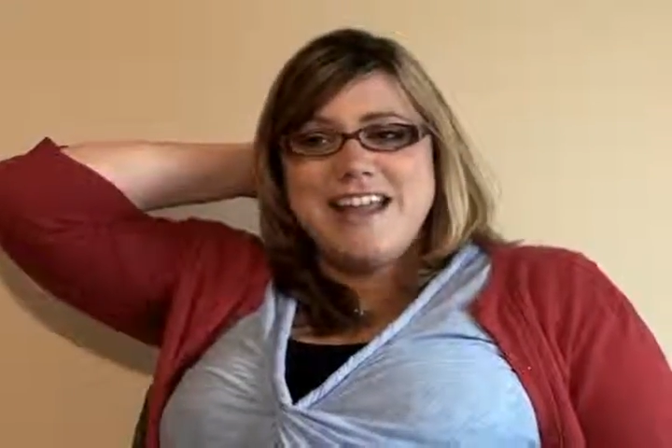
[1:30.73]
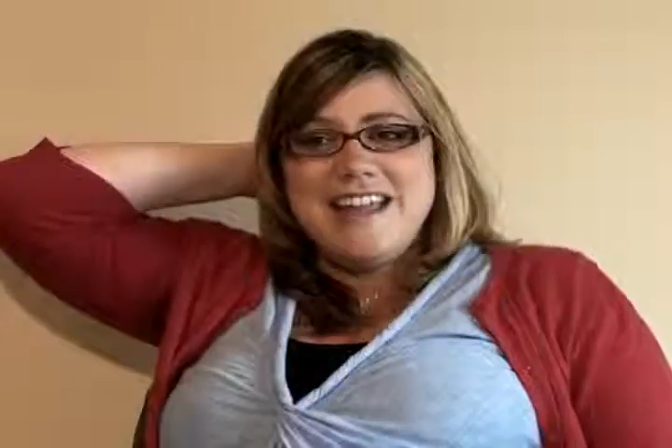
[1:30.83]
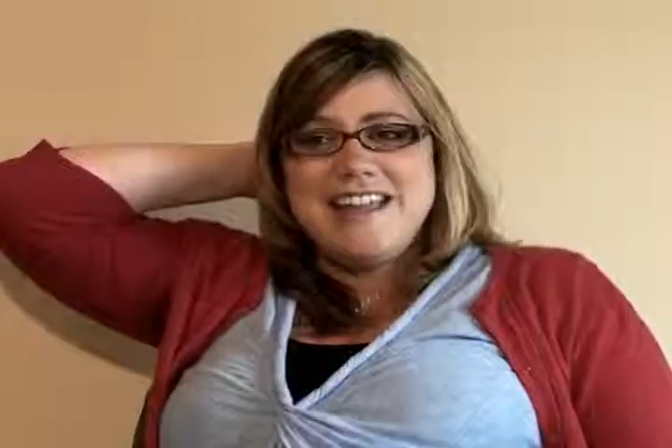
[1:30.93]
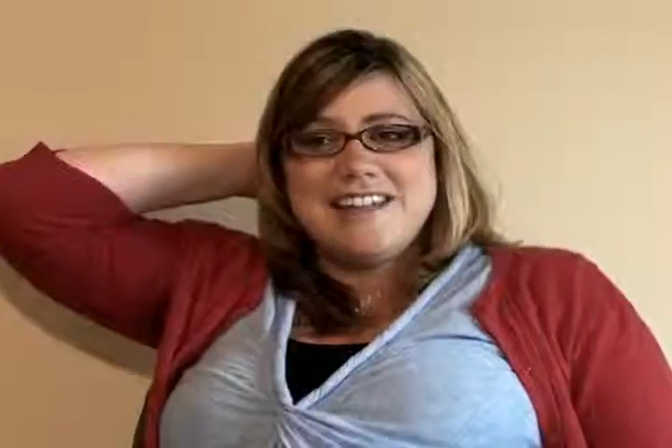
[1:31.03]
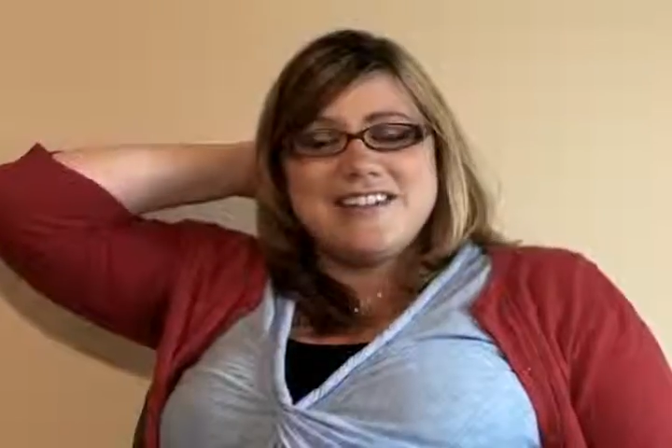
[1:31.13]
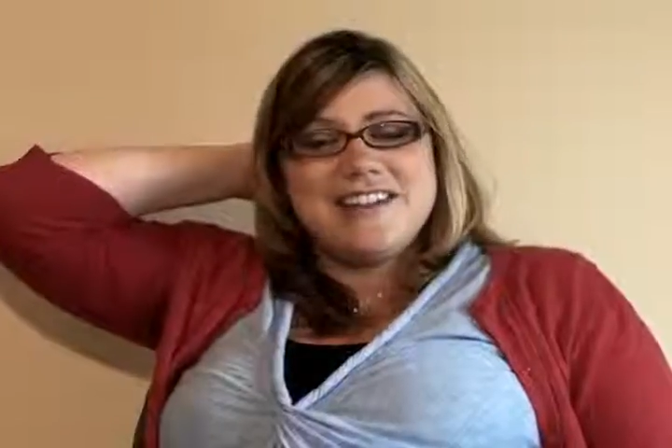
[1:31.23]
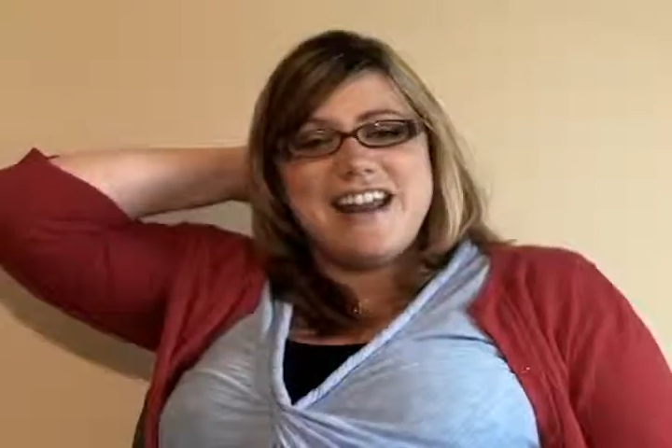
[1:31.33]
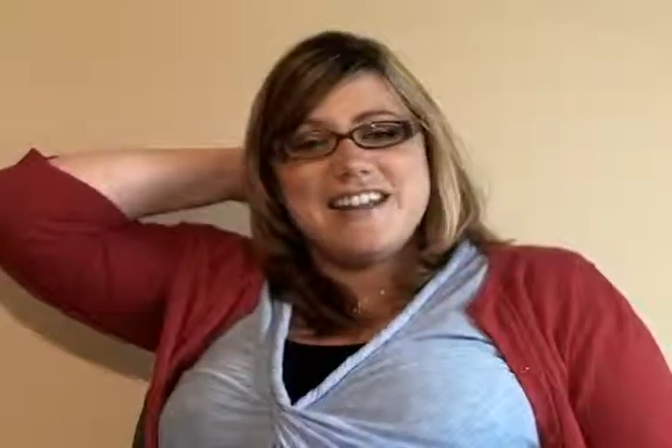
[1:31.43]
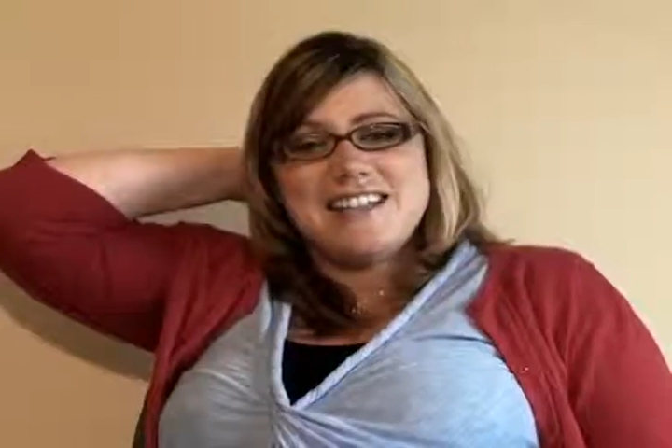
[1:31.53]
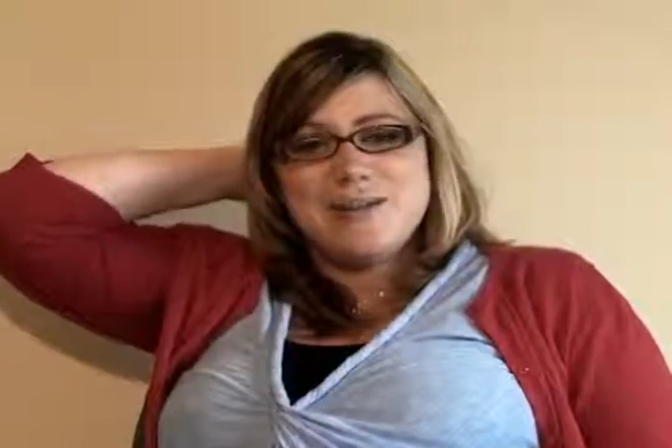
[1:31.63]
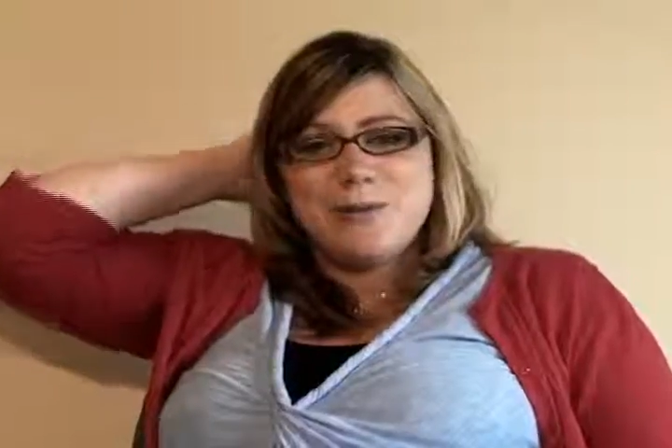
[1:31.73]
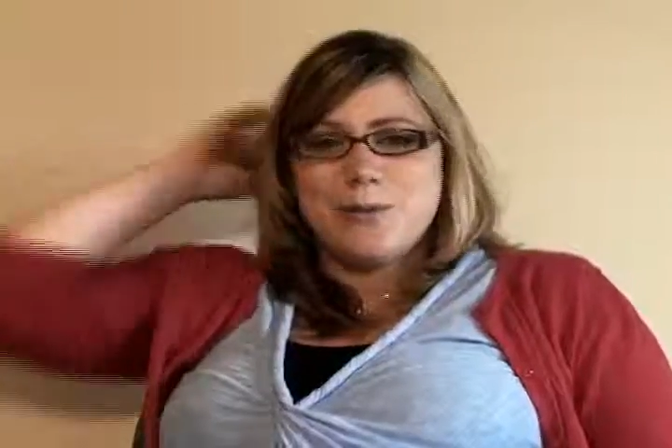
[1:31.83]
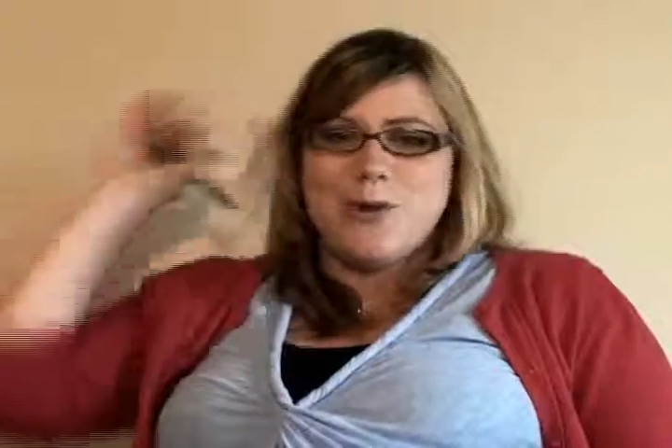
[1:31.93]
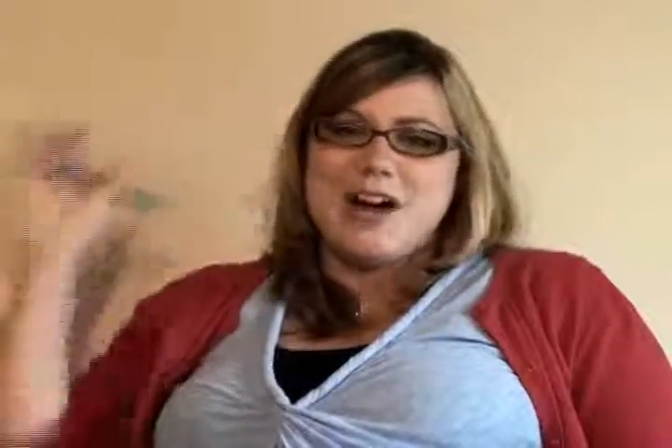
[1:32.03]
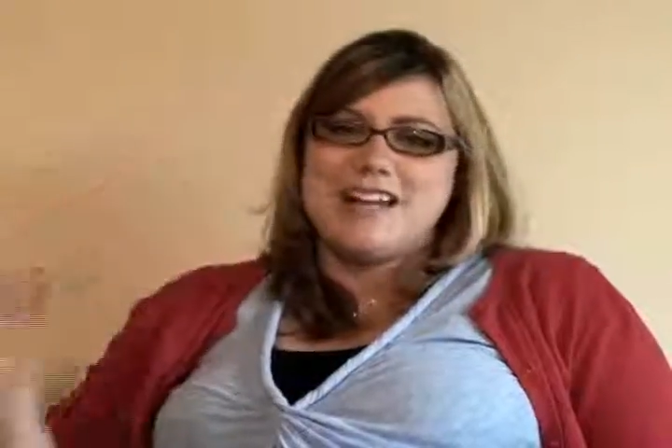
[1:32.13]
he, as they were
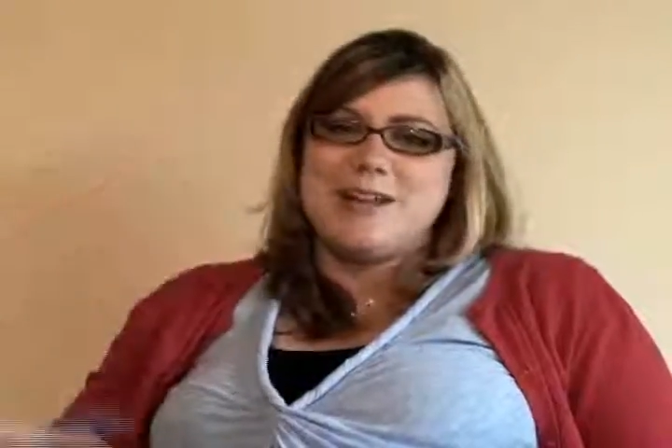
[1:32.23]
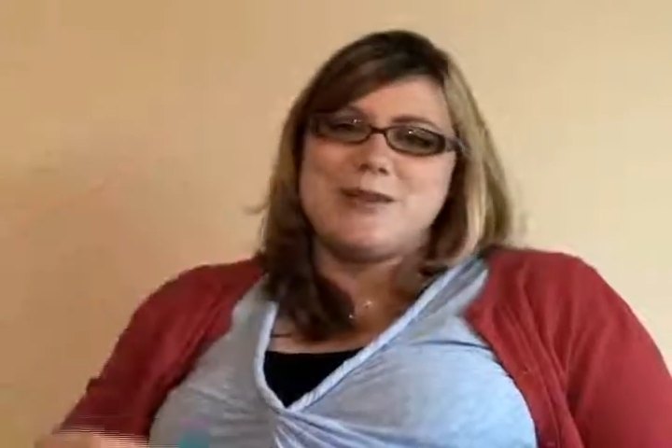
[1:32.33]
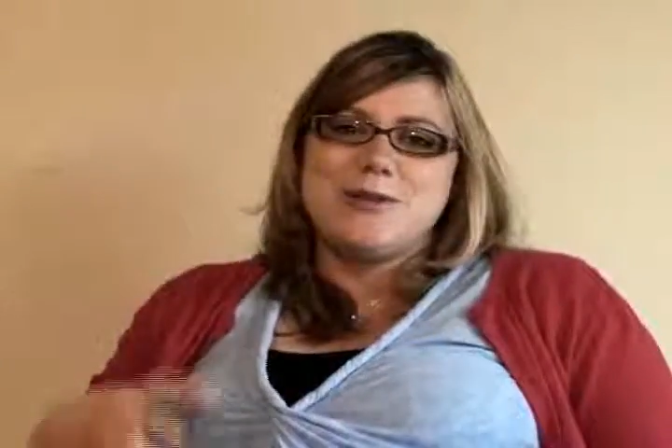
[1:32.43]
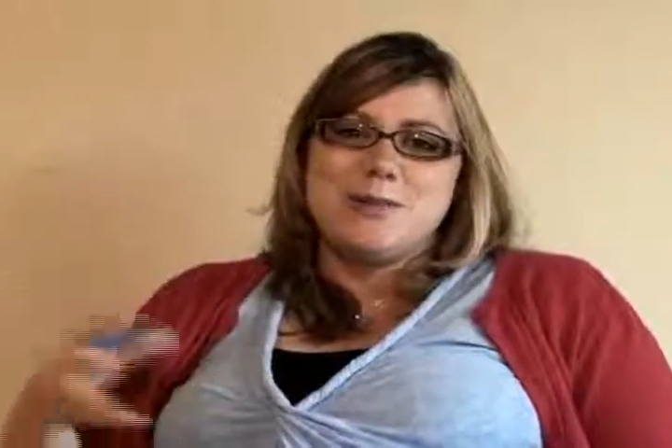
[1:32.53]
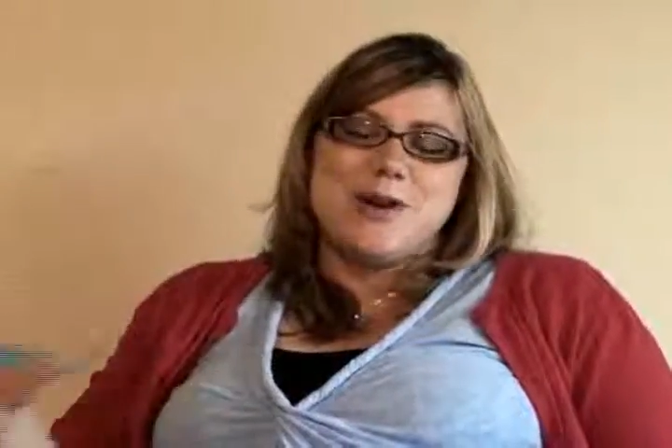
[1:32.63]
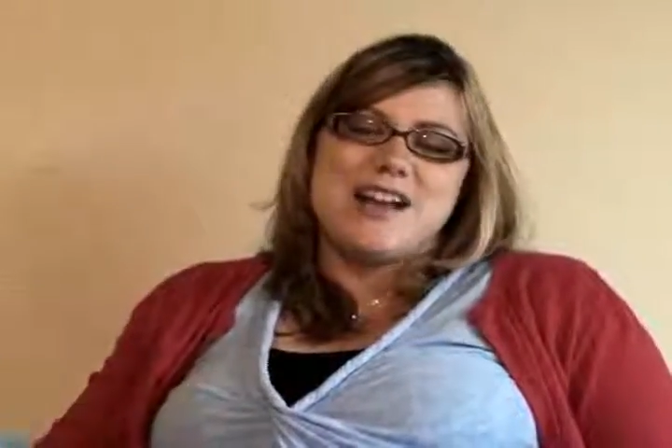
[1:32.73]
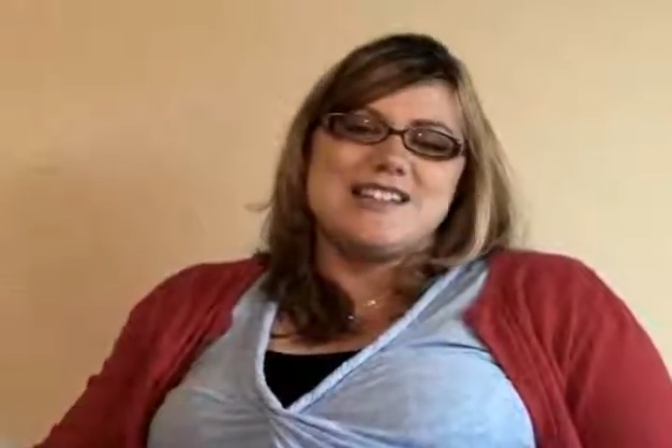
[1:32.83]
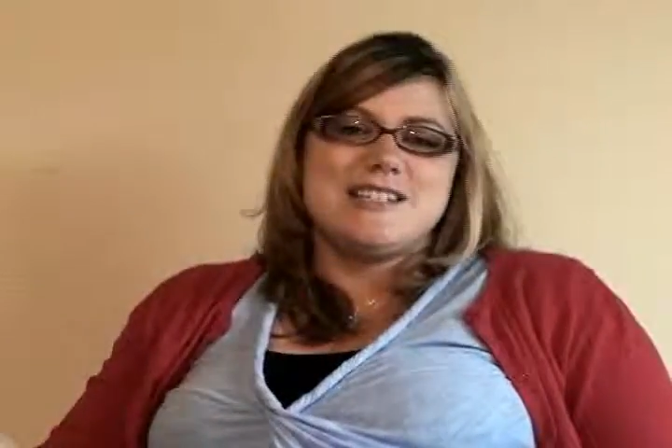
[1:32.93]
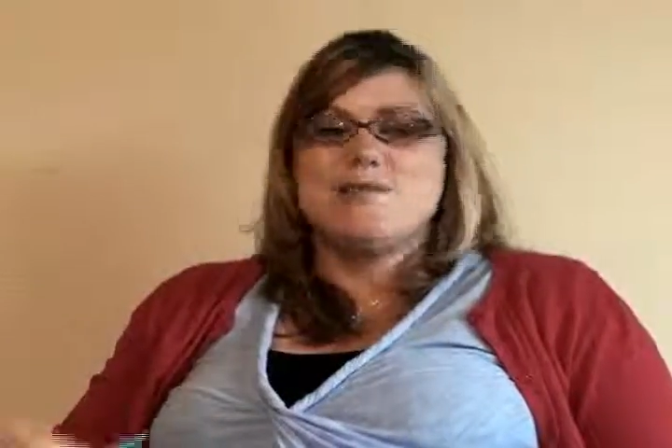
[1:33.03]
walking through the process